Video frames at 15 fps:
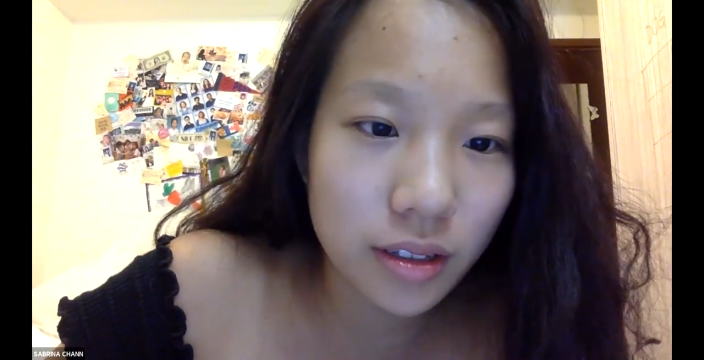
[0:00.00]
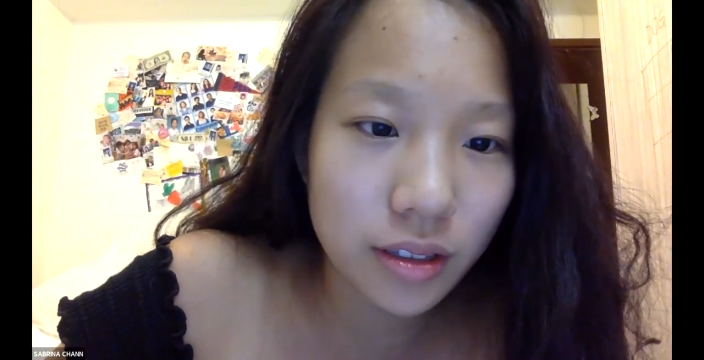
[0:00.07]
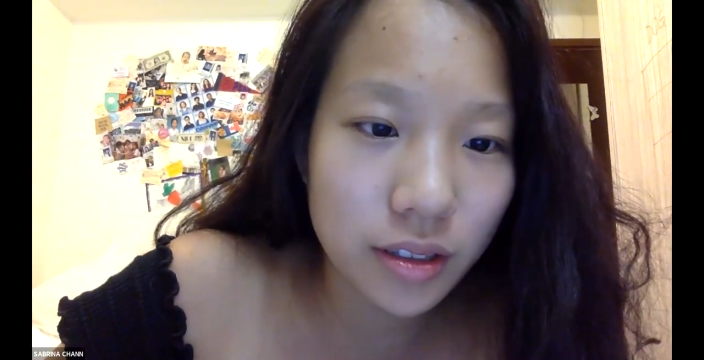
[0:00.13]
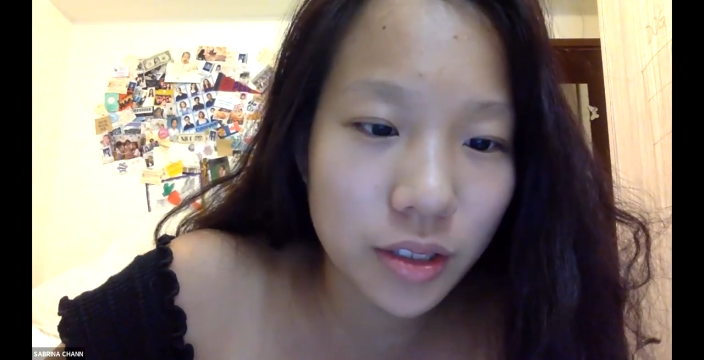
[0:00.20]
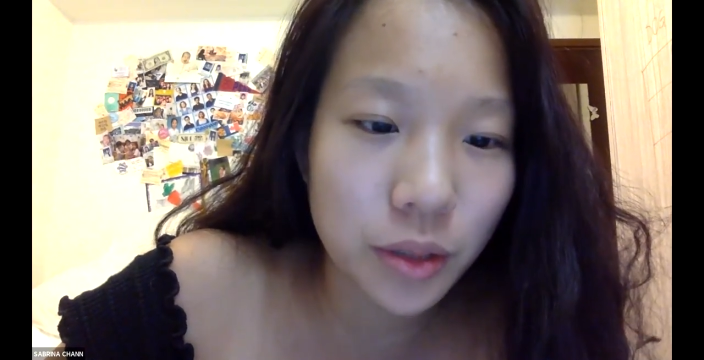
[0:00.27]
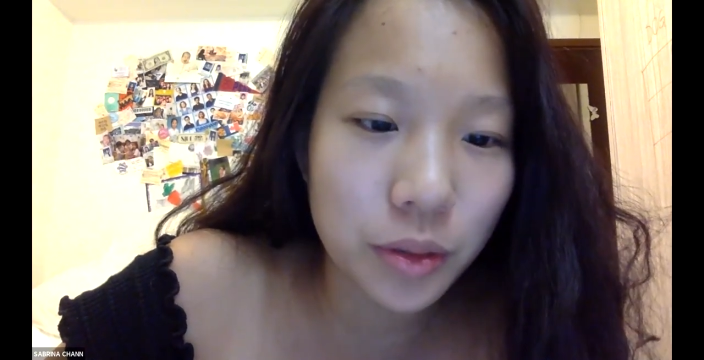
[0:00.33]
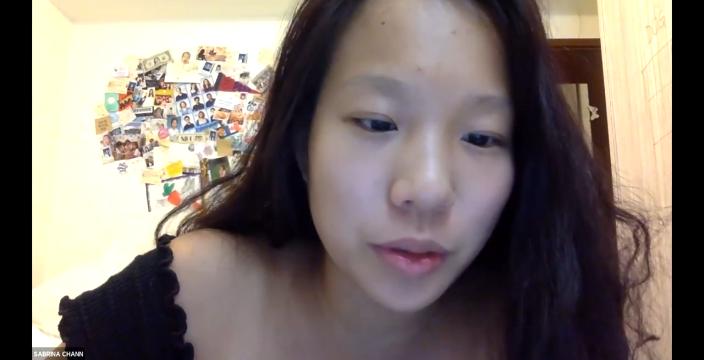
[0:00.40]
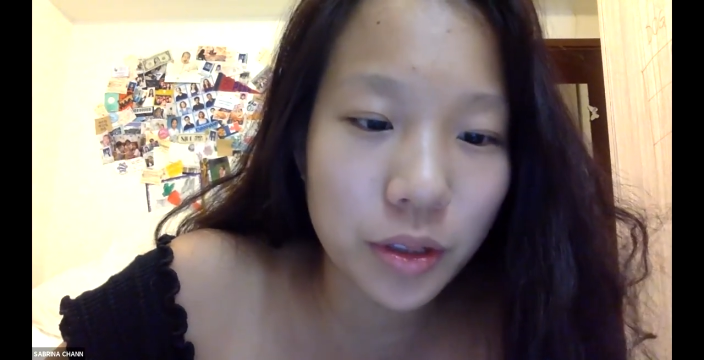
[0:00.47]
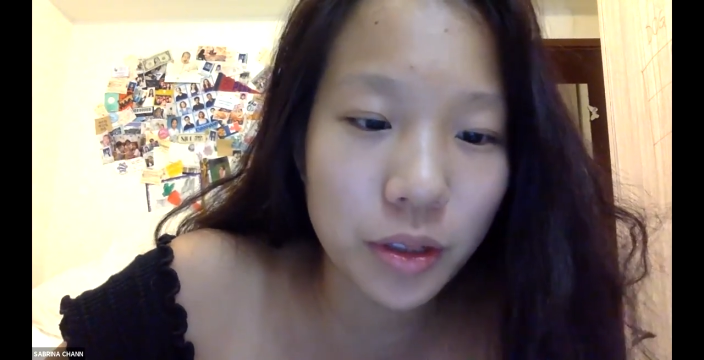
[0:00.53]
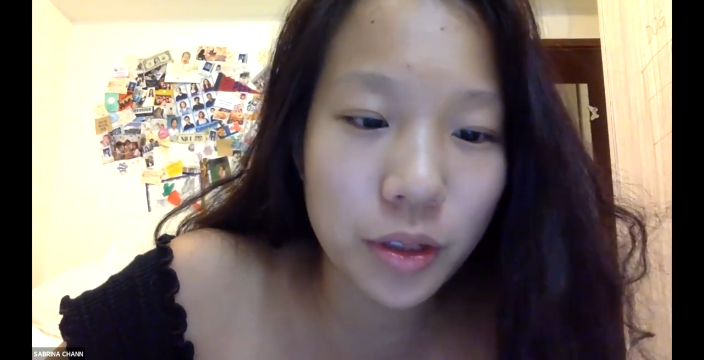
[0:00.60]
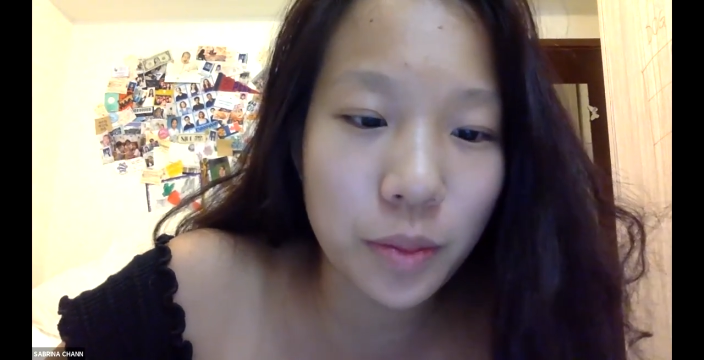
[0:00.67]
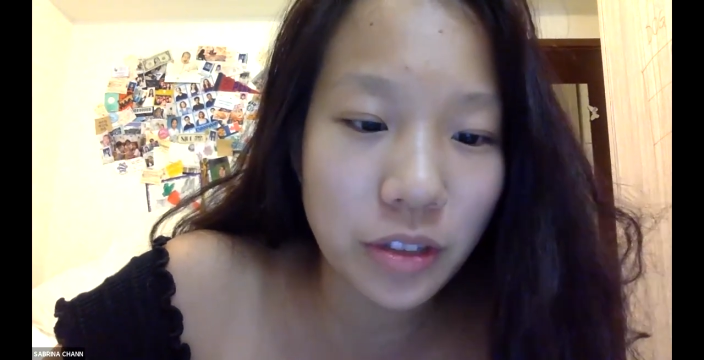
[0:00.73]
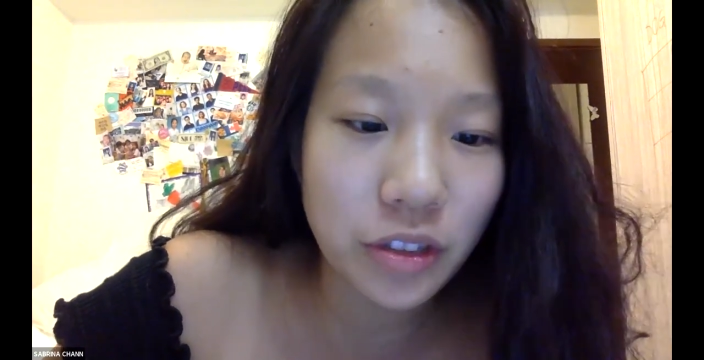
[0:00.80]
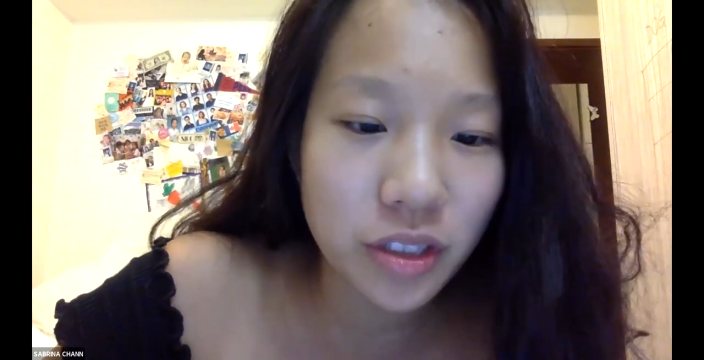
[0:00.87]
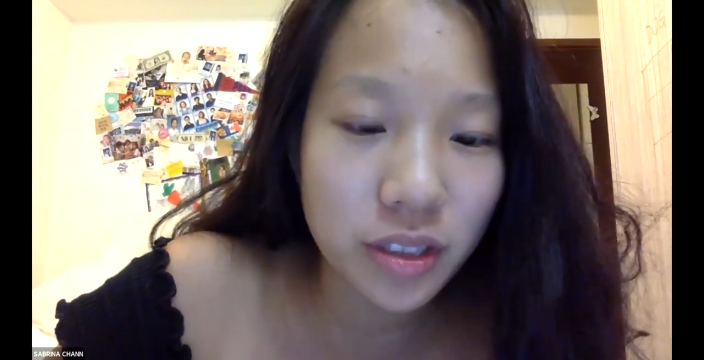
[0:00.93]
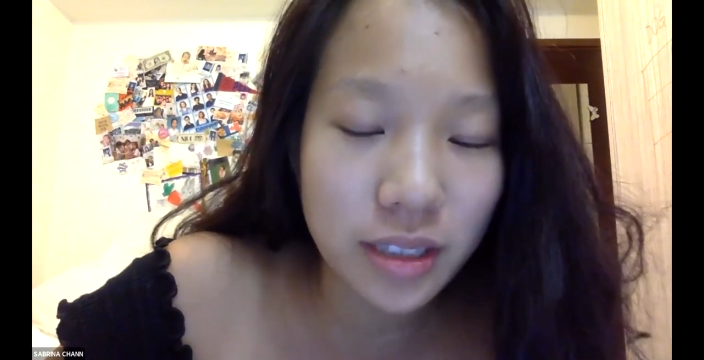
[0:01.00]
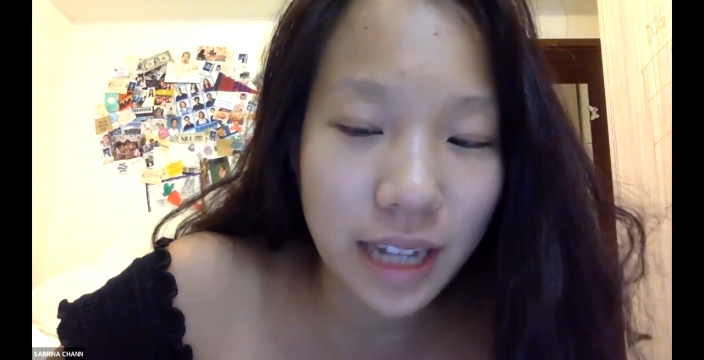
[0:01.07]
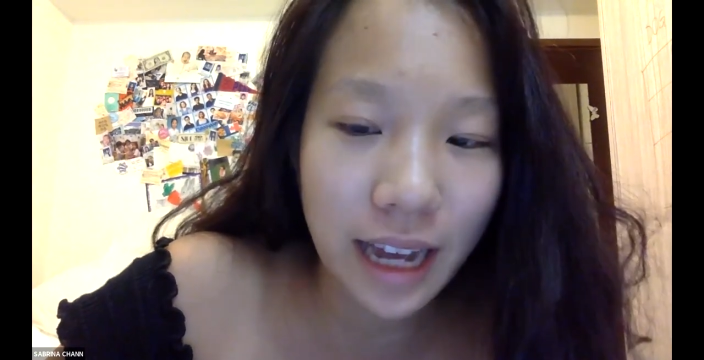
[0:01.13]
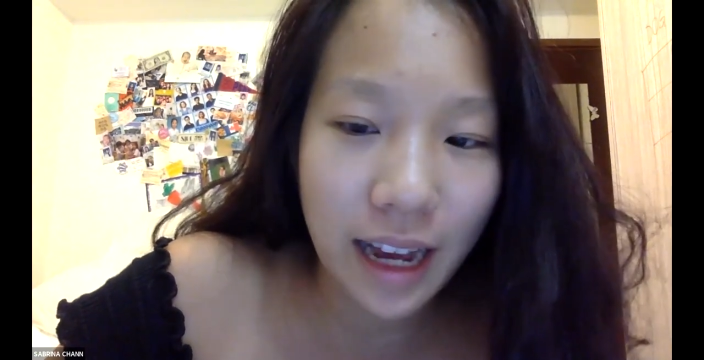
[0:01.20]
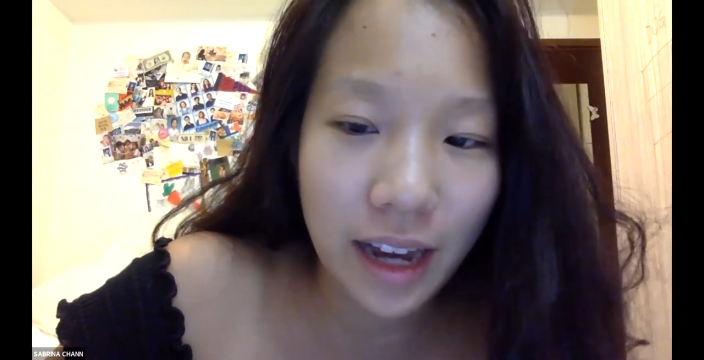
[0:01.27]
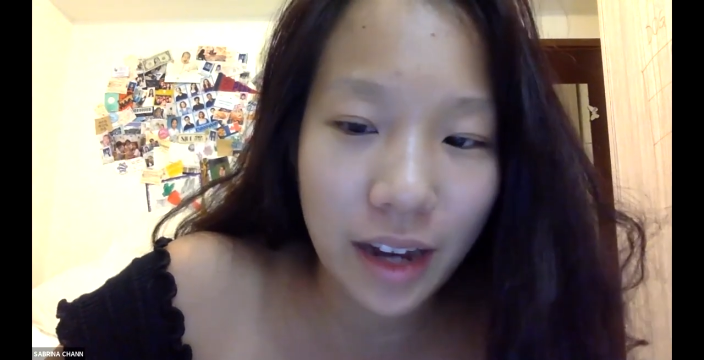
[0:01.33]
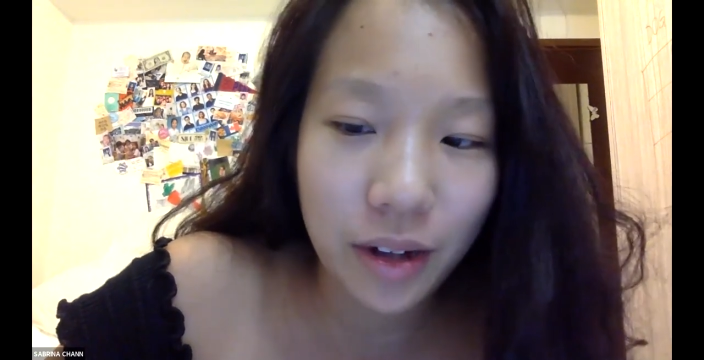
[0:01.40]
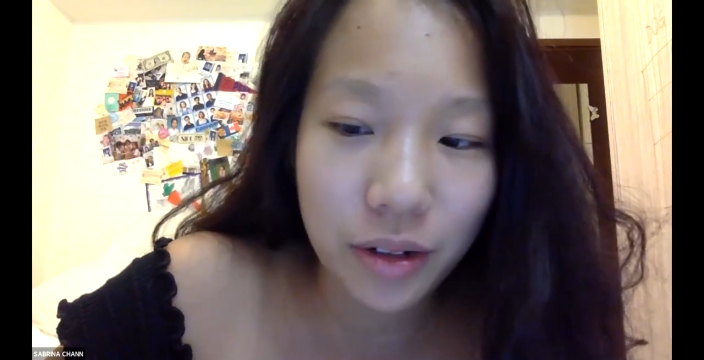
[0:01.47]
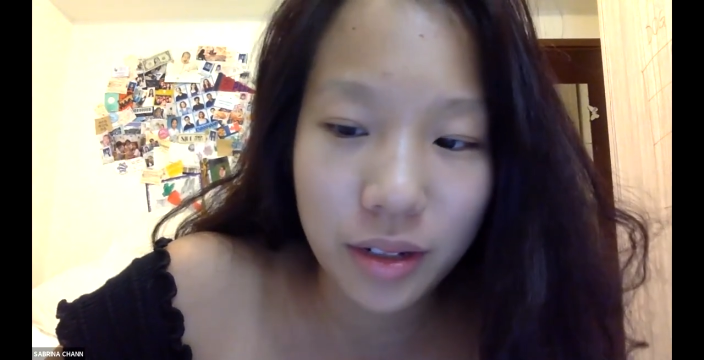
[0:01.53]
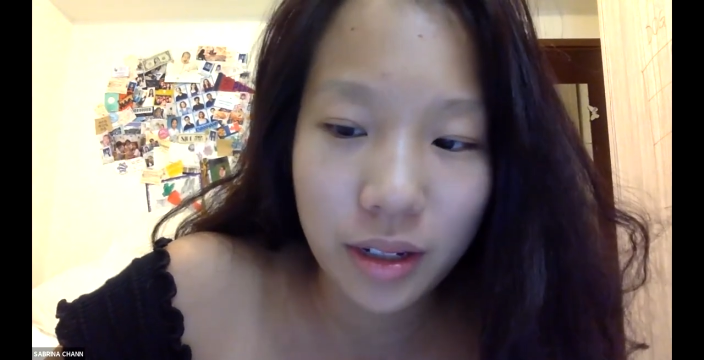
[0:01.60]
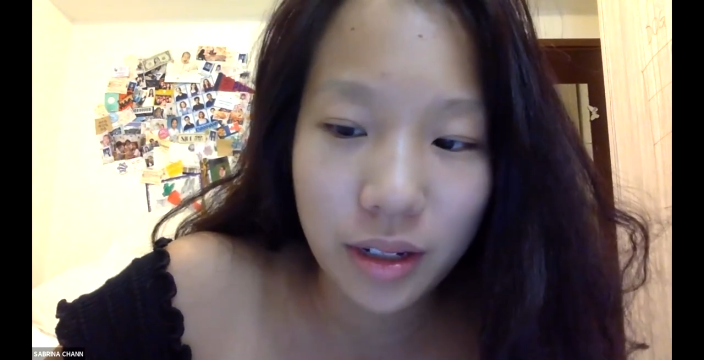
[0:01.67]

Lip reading: so you mentioned how